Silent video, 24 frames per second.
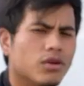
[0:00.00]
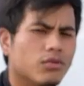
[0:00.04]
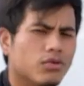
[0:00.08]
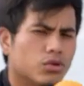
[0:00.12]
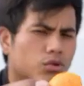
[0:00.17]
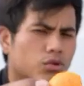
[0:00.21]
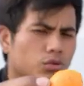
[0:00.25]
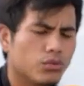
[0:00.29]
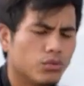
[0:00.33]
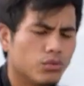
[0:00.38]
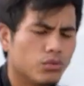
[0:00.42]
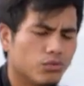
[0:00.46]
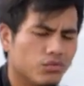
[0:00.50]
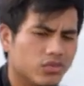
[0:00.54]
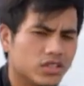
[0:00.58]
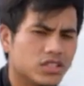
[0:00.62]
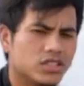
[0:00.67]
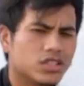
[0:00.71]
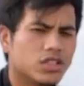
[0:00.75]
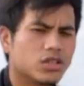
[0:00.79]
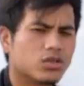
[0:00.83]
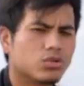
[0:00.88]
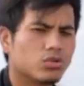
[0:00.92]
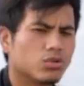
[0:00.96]
you visit
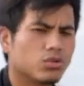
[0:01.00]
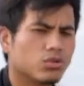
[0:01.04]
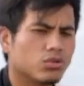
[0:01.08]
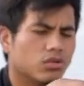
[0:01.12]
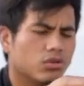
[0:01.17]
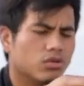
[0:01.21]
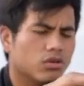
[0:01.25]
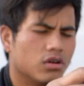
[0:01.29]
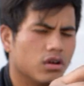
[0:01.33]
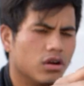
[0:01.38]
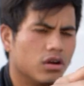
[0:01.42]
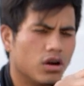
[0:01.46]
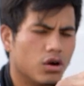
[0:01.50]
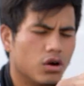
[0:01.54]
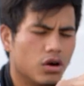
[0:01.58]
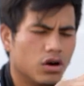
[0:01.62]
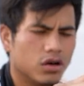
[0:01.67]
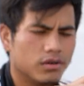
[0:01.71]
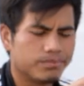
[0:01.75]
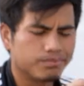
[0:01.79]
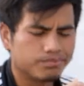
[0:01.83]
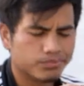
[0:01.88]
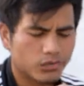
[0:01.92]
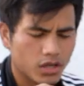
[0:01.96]
to
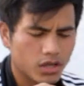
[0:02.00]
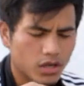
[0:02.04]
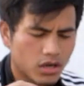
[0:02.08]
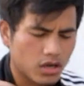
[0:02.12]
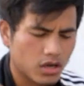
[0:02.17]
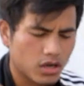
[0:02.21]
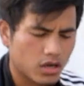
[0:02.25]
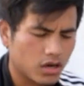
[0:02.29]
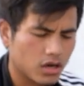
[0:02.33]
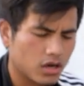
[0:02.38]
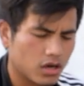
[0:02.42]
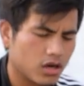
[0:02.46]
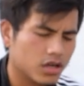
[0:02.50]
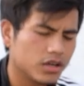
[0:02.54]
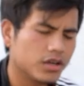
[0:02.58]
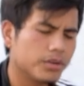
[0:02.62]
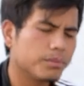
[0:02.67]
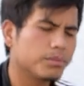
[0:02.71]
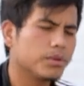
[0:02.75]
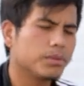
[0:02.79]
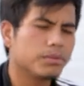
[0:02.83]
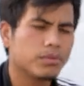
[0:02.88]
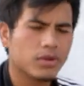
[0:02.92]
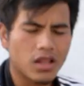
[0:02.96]
other
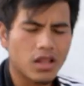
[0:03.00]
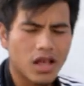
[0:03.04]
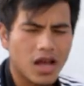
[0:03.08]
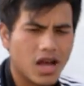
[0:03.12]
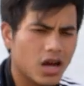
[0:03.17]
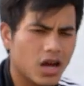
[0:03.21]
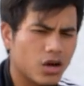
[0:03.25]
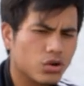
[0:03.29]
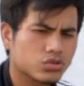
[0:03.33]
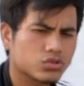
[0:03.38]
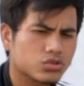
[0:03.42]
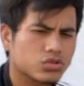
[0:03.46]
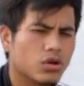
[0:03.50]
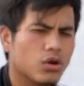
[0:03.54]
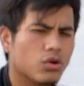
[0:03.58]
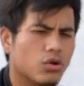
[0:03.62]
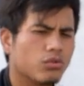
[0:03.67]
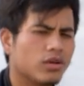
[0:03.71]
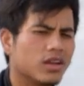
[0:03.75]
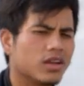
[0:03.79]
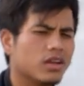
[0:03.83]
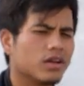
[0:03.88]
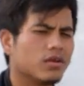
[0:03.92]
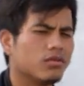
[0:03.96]
people's house, or
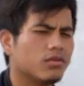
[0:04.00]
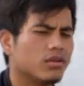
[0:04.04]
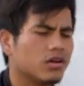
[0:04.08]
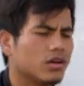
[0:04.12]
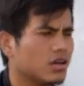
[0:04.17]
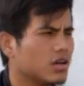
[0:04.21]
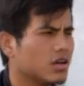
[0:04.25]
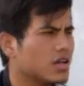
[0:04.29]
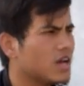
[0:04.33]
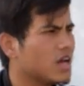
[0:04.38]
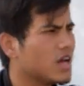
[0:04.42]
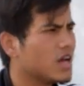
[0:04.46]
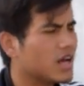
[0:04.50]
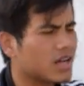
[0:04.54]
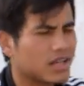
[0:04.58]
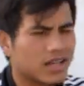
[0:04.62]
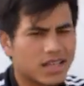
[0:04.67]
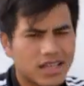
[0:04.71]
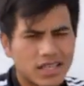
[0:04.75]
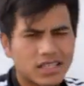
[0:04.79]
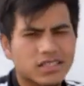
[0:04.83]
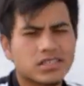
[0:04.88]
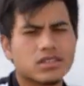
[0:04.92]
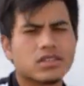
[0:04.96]
whenever a
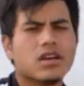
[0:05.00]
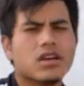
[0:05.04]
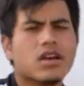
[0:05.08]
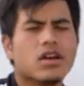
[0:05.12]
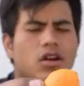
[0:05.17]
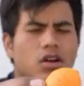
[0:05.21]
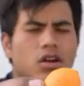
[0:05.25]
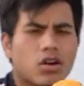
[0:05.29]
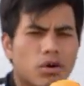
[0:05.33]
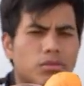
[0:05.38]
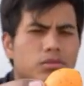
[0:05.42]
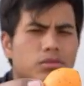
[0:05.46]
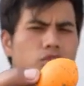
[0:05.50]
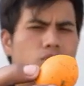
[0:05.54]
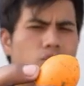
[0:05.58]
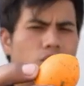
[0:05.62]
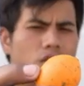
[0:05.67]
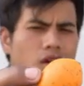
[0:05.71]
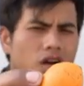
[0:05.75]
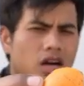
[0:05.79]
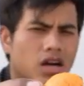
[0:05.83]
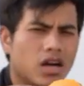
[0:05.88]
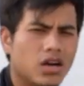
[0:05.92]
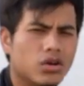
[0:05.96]
guest come into your
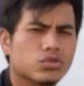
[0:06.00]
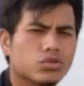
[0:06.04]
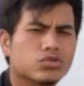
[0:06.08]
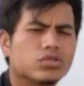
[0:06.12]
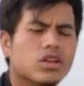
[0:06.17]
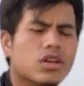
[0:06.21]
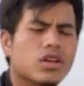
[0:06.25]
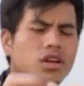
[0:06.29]
house,